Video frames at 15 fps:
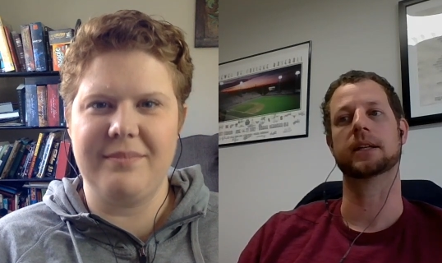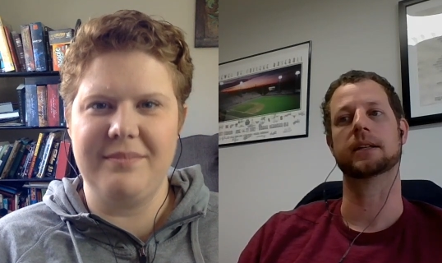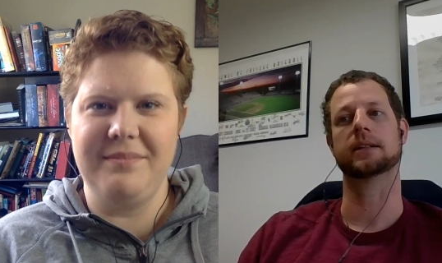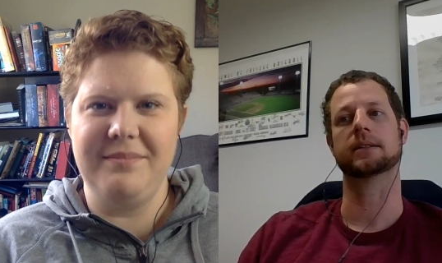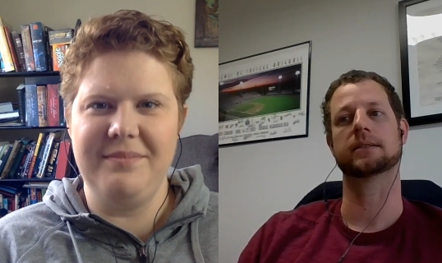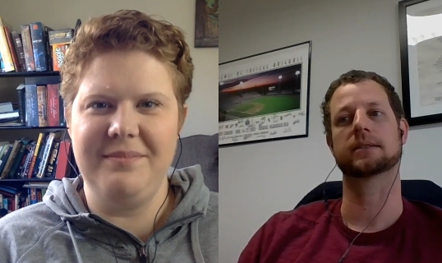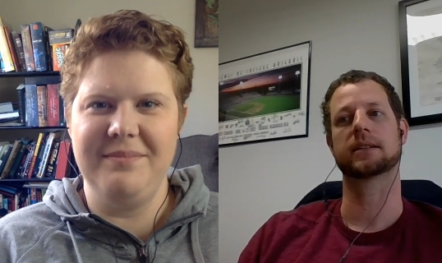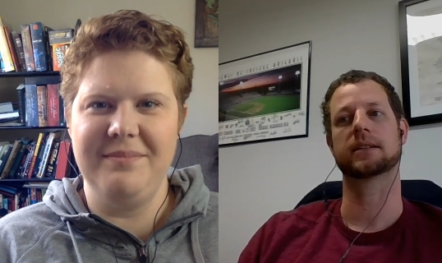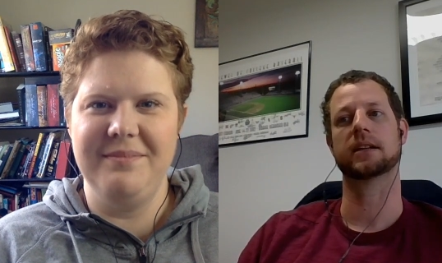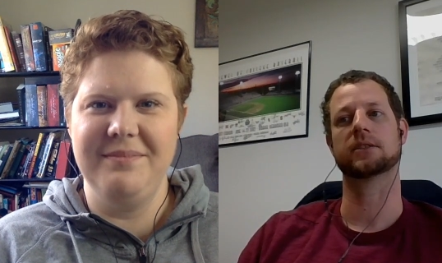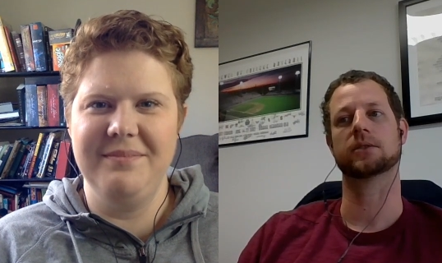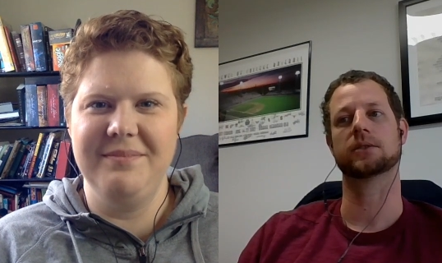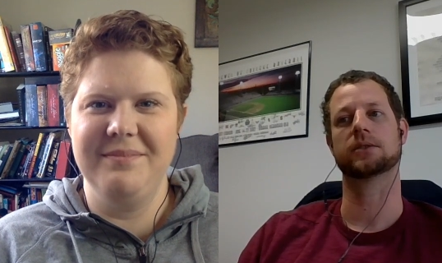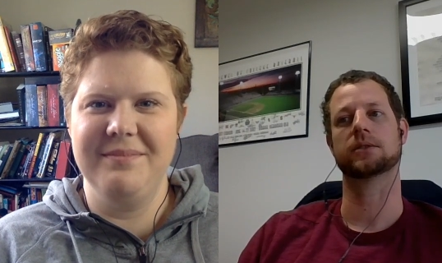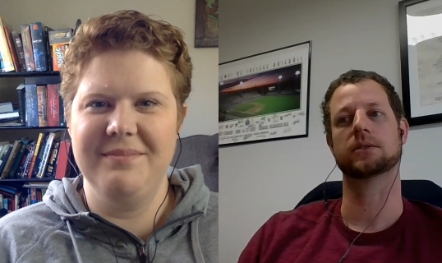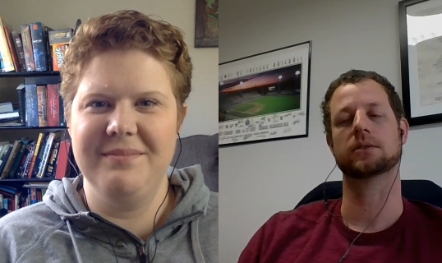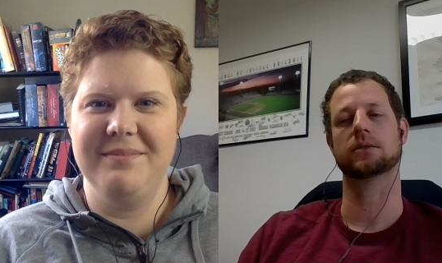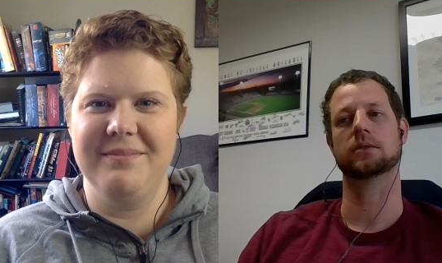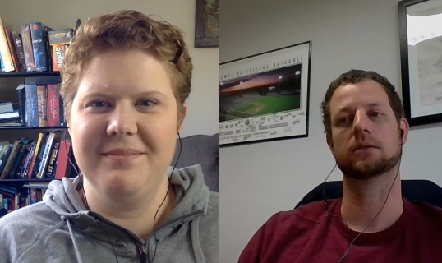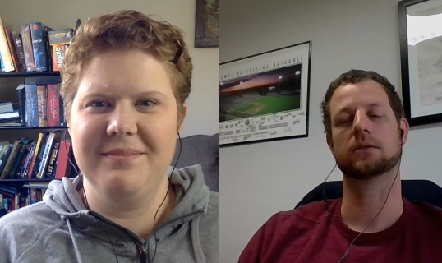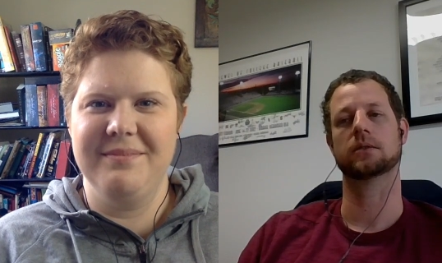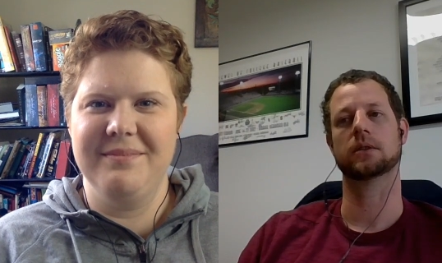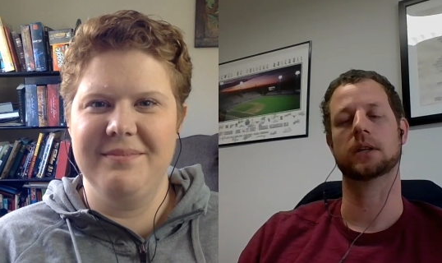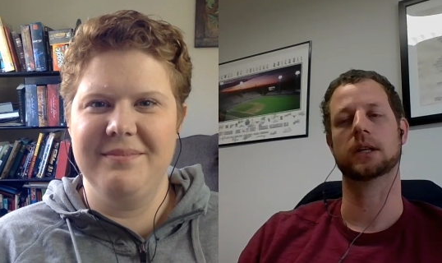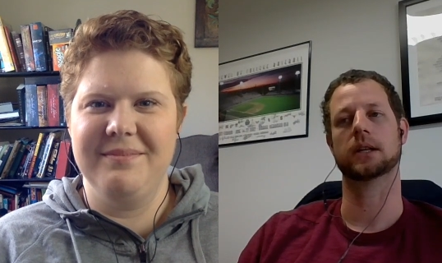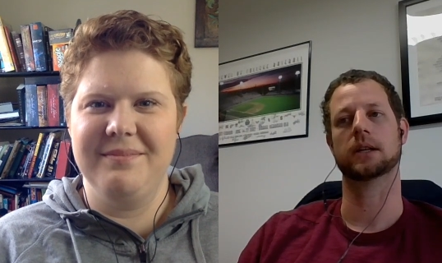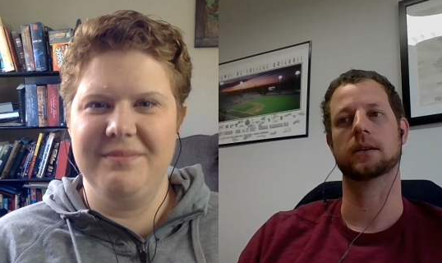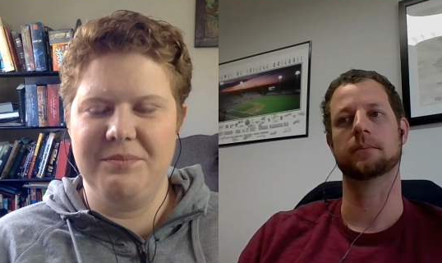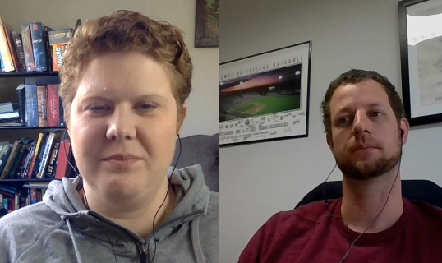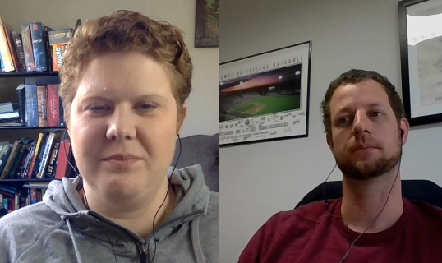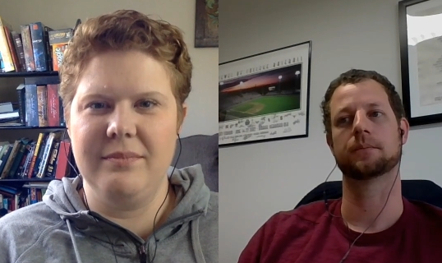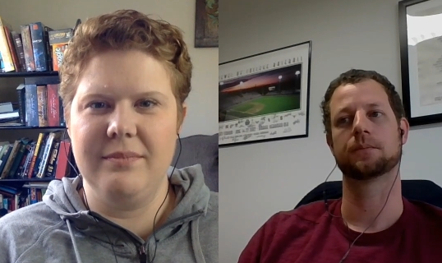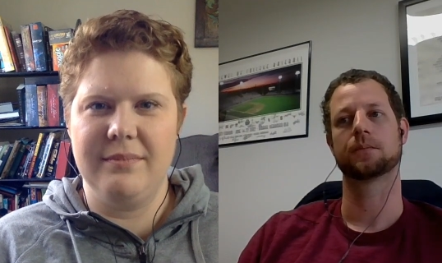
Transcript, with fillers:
Speaker 1: It is scheduled to um,